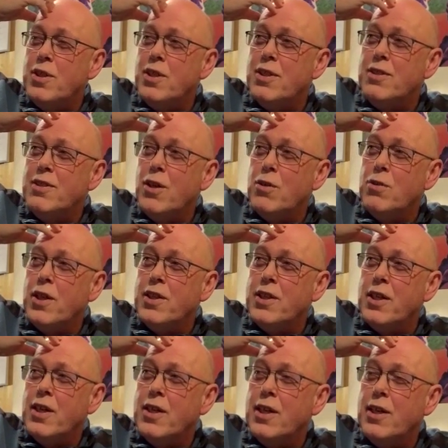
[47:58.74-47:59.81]
uh, know that
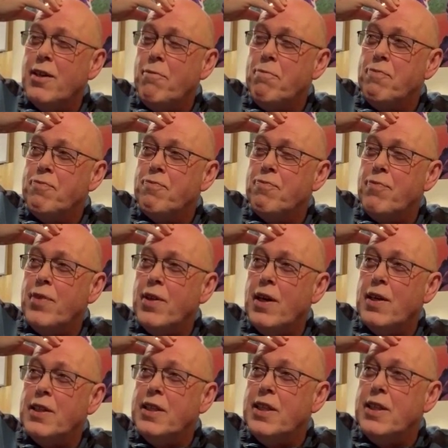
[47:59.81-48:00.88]
I um,
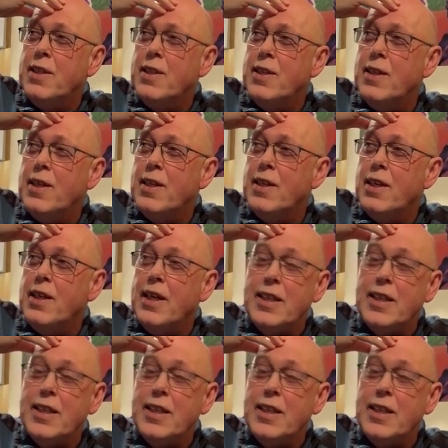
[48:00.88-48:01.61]
I did the uh,